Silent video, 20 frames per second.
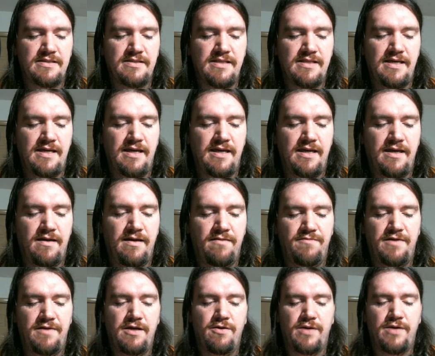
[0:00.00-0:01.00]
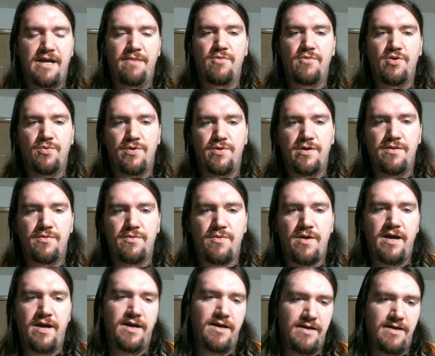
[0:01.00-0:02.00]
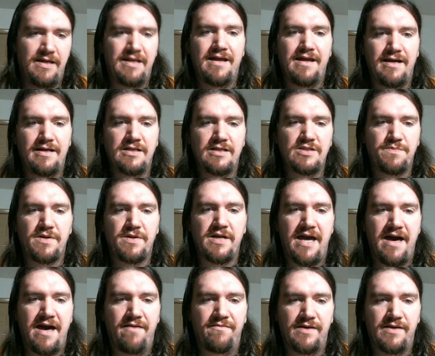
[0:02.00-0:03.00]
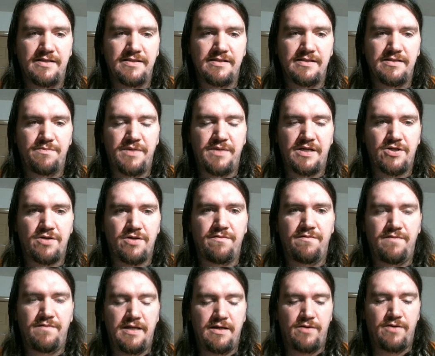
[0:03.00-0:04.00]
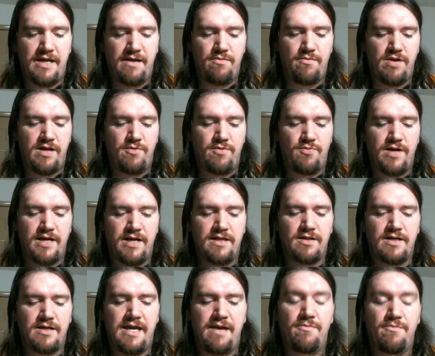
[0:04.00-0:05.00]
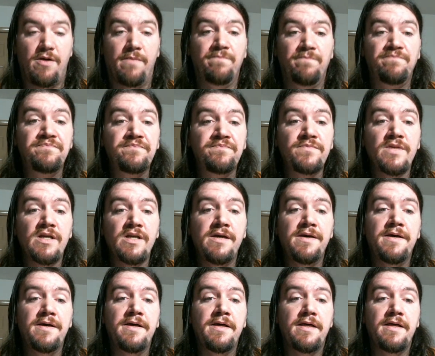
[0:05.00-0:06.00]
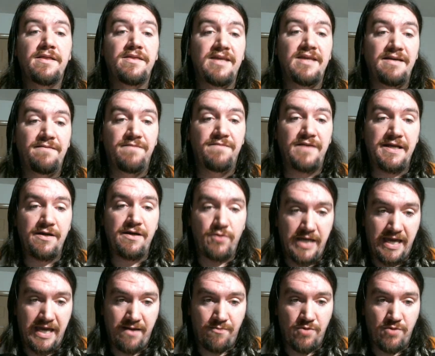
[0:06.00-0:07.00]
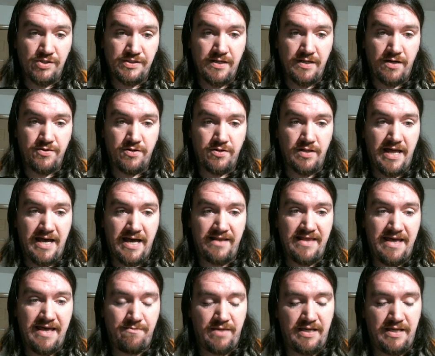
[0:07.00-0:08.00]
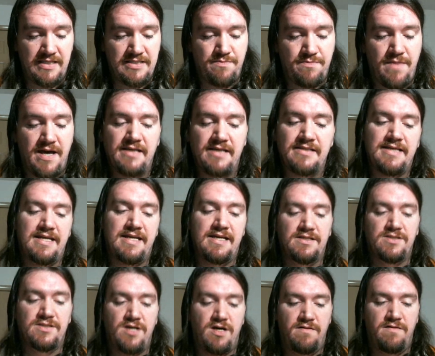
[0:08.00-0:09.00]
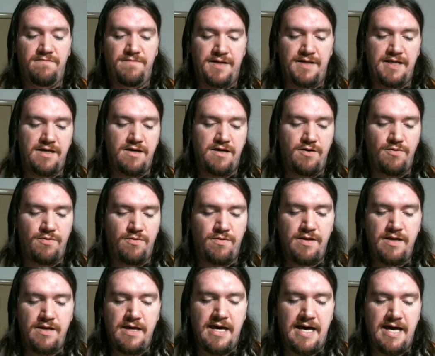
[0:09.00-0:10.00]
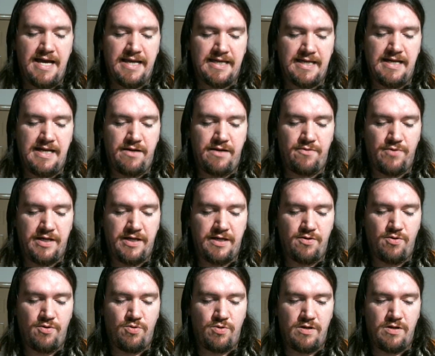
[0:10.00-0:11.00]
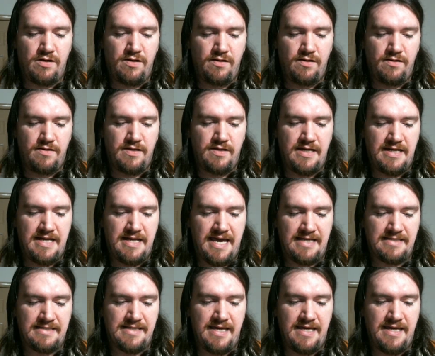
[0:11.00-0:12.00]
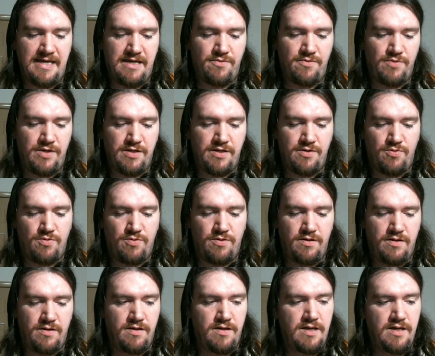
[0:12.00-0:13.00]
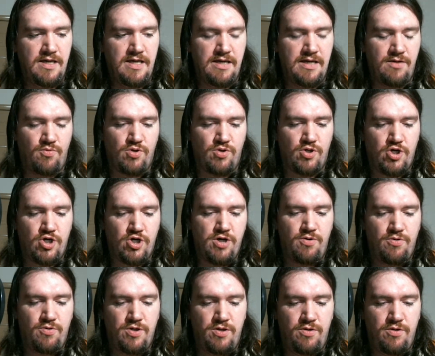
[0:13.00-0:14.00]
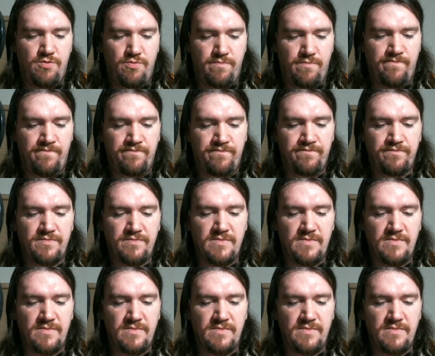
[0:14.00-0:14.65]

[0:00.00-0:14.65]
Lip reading: is the video camera, the one on the right, and it's pretty obvious. It's a picture of a video camera and a regular camera. The video camera is underlined. That means my settings on video. I can hit record, and as I hit record, it will show you